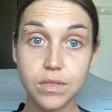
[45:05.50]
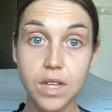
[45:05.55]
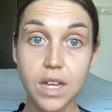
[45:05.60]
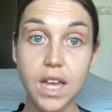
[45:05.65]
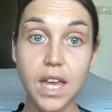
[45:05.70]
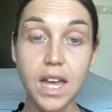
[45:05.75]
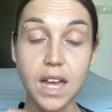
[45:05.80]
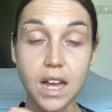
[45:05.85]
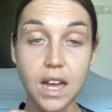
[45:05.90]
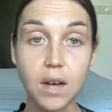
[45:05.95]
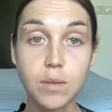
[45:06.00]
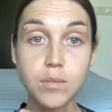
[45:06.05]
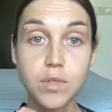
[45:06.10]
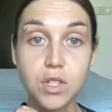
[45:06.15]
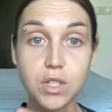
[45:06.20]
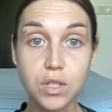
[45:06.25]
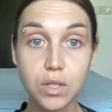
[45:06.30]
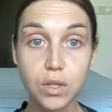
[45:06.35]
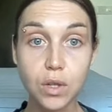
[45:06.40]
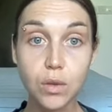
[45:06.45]
It comes
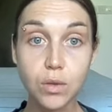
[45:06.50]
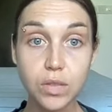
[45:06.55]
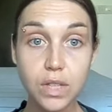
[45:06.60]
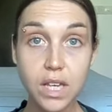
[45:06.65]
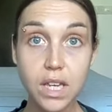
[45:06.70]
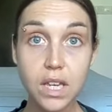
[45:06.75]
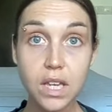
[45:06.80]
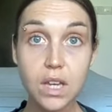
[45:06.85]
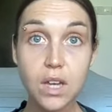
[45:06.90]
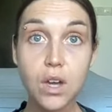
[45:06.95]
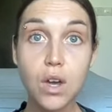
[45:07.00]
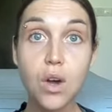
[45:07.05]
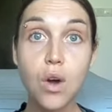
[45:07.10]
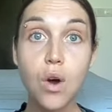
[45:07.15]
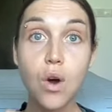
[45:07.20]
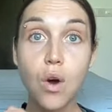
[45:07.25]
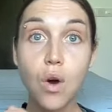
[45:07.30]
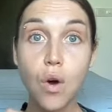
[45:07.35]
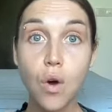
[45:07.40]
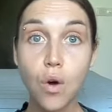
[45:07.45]
slowly
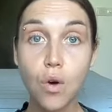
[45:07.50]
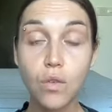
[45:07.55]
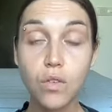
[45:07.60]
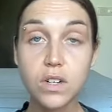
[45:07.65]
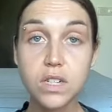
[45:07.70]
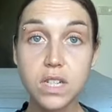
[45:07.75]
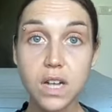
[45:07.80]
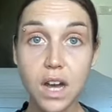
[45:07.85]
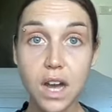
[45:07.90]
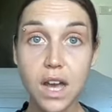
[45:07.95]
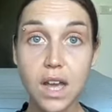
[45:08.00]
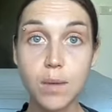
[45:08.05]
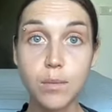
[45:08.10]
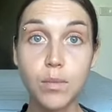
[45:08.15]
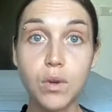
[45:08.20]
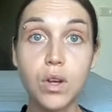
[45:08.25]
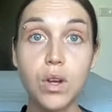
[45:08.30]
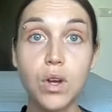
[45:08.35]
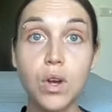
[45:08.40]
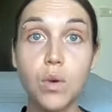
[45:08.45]
over time
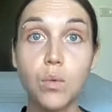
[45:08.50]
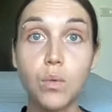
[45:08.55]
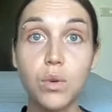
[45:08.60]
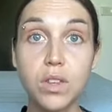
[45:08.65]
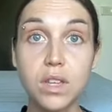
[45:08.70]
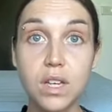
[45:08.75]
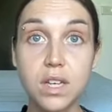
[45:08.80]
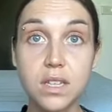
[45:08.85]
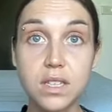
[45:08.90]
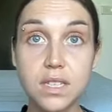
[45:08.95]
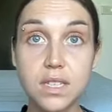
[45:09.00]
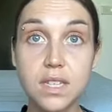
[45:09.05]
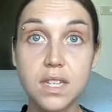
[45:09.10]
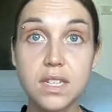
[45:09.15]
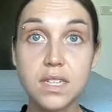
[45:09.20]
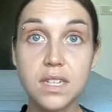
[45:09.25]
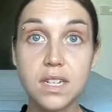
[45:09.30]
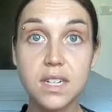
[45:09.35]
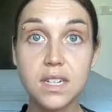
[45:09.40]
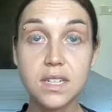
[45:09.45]
with
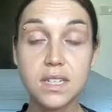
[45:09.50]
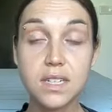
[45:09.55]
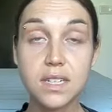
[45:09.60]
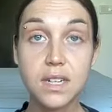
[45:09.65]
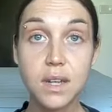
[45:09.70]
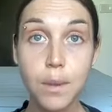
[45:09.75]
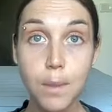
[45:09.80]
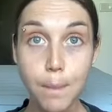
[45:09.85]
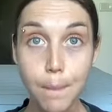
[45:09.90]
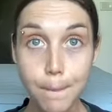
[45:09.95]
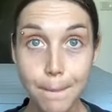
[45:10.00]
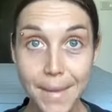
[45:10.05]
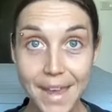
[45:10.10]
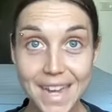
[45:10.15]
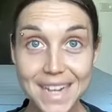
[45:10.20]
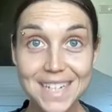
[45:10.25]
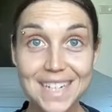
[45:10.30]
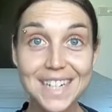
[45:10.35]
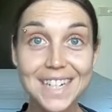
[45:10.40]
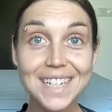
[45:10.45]
consistent
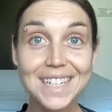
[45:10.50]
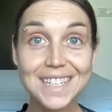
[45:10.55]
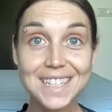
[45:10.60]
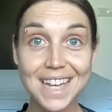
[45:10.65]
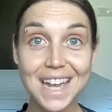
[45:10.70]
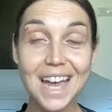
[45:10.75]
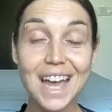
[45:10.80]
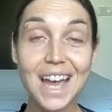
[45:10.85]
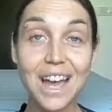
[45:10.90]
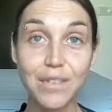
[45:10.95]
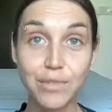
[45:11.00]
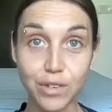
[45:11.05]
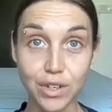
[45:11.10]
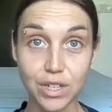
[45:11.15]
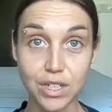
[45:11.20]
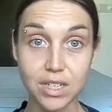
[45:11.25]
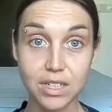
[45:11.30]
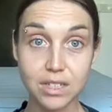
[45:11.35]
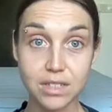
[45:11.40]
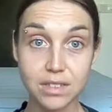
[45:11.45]
maintenance
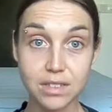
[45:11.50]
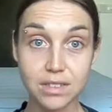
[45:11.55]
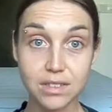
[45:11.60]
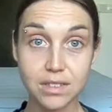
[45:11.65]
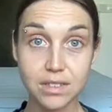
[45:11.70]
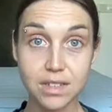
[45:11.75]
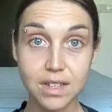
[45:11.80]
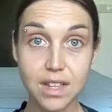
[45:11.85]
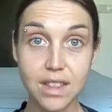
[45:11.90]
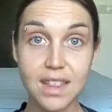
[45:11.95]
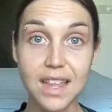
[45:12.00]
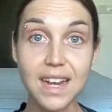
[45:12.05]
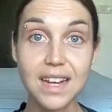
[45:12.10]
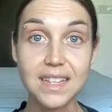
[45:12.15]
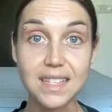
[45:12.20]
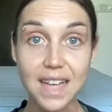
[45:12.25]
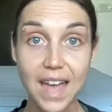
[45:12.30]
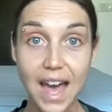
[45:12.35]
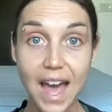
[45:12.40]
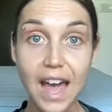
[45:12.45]
effort that
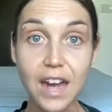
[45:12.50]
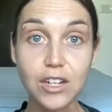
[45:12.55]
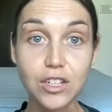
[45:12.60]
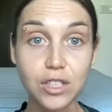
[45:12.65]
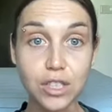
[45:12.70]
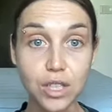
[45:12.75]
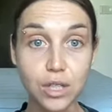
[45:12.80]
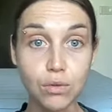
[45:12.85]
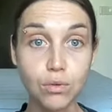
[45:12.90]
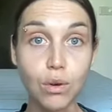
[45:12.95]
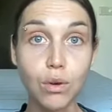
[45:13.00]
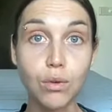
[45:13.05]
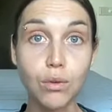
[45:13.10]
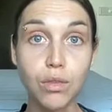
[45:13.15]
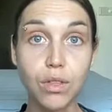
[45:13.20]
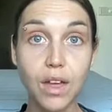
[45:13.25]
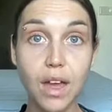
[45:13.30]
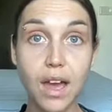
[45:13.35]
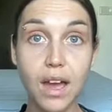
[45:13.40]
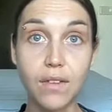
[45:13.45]
is actually growth
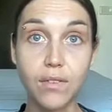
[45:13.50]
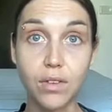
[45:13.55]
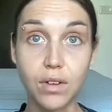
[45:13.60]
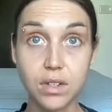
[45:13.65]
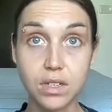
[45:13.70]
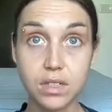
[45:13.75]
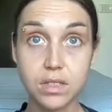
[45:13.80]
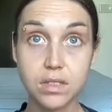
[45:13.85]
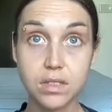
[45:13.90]
effort.